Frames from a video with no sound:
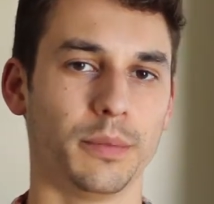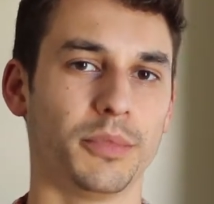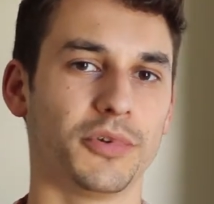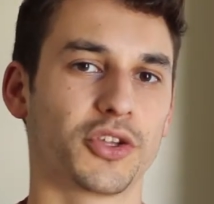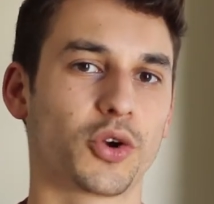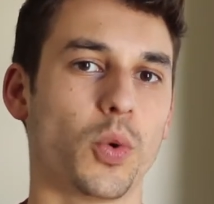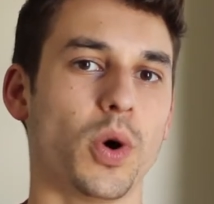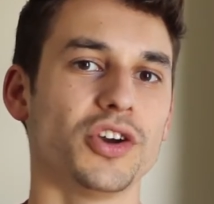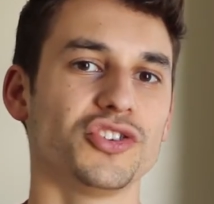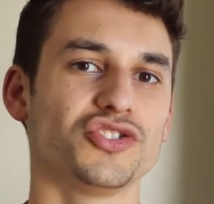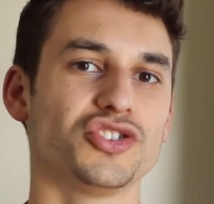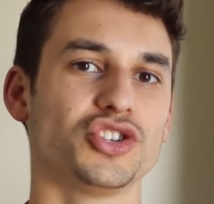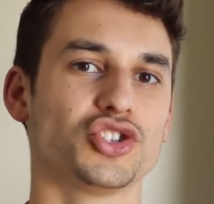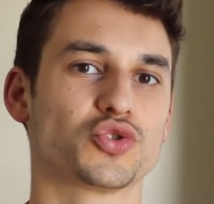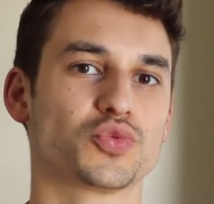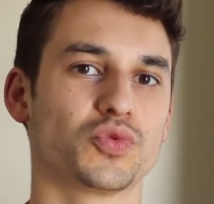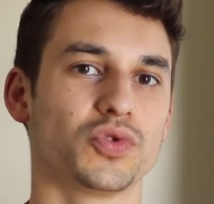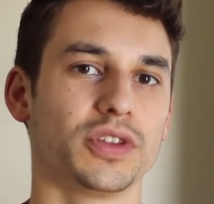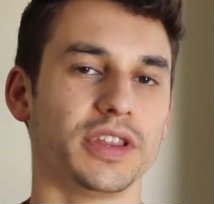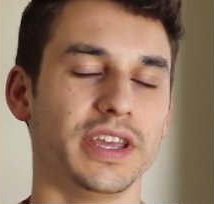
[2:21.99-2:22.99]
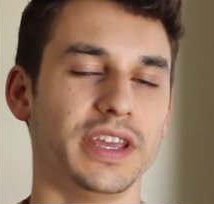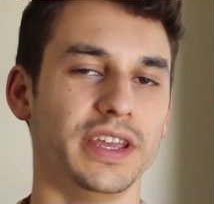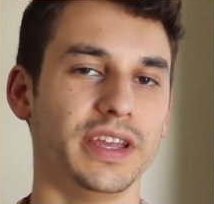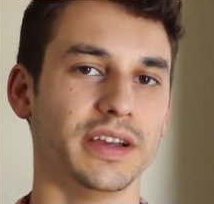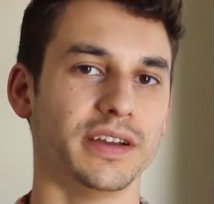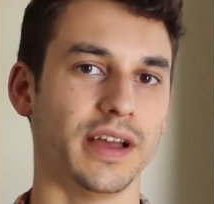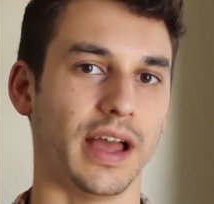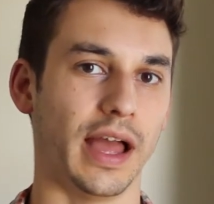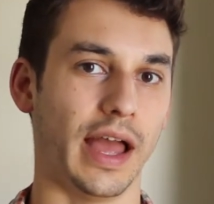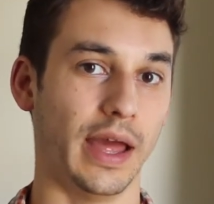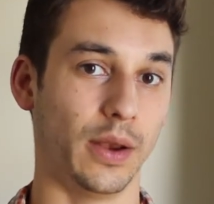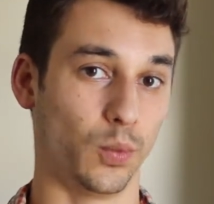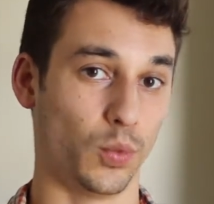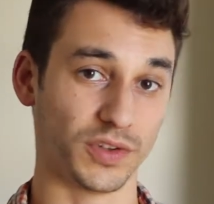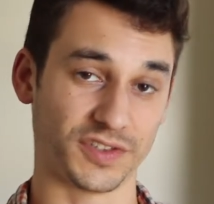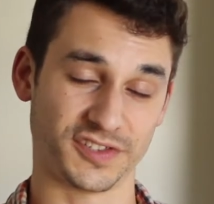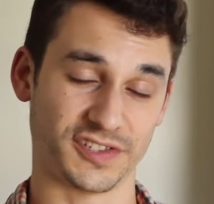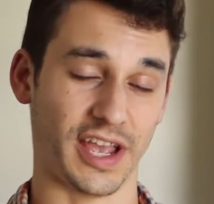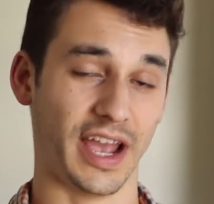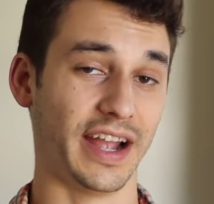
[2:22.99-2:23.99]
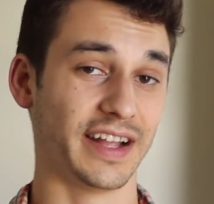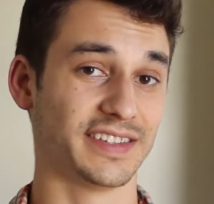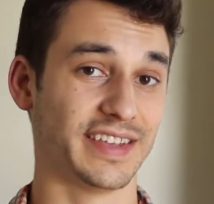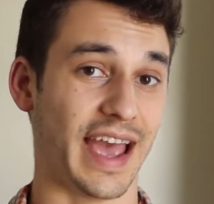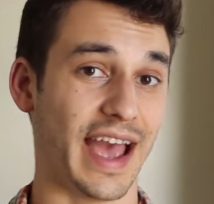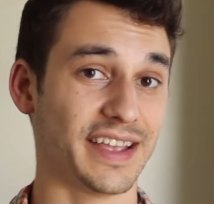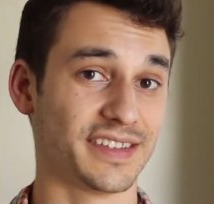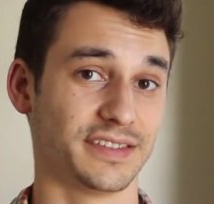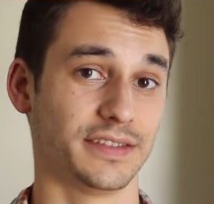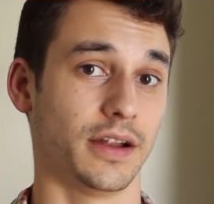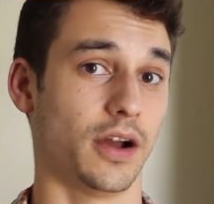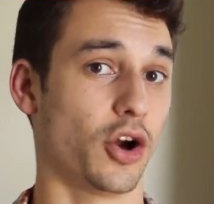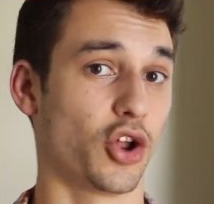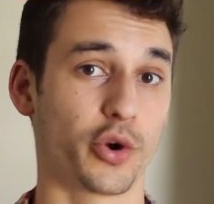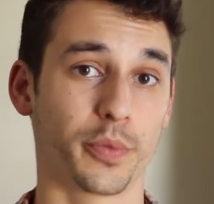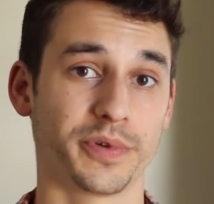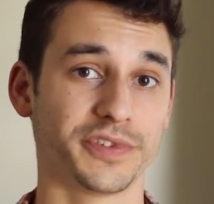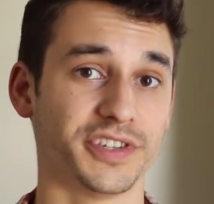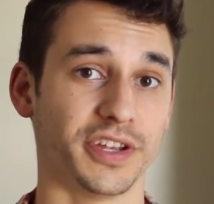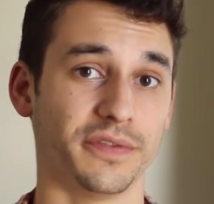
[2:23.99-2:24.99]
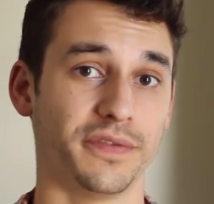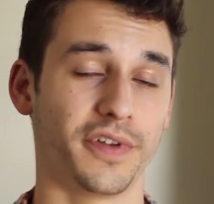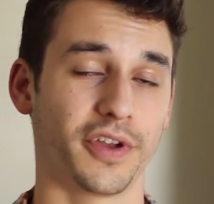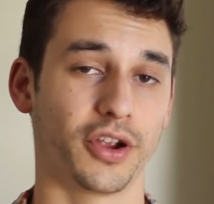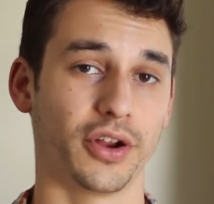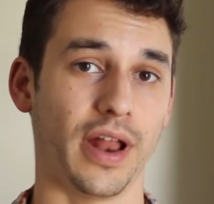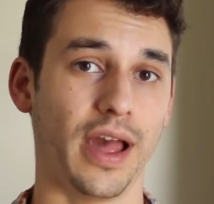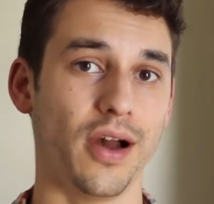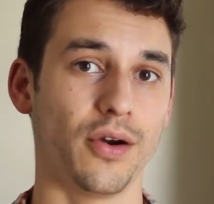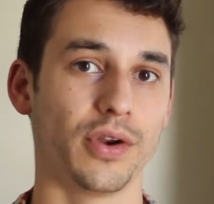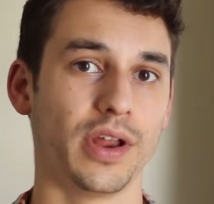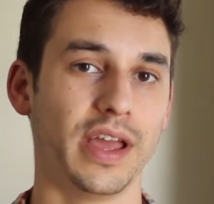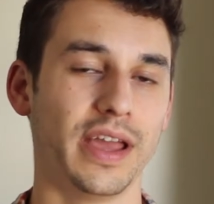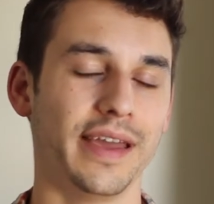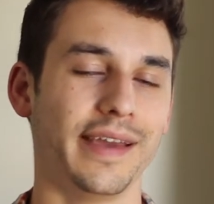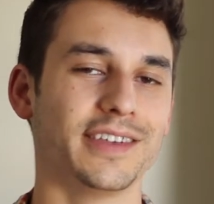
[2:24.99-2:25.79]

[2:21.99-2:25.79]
But the question is really, and what science hasn't 100% figured out,